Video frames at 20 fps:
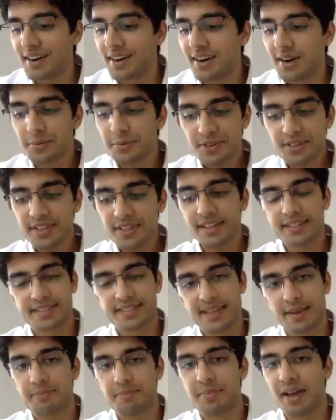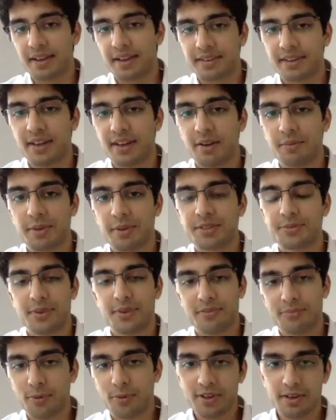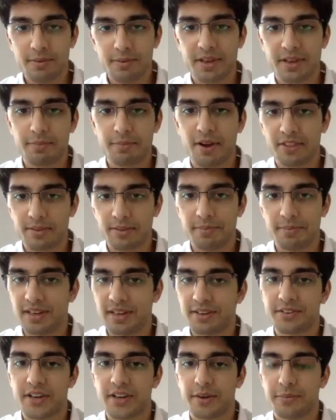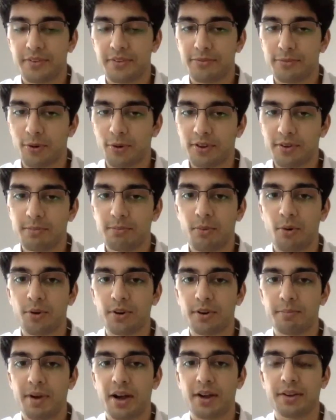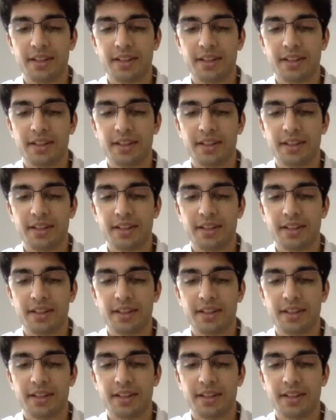I want to take a step back now because we've spoken a bit about the military and we've spoken more about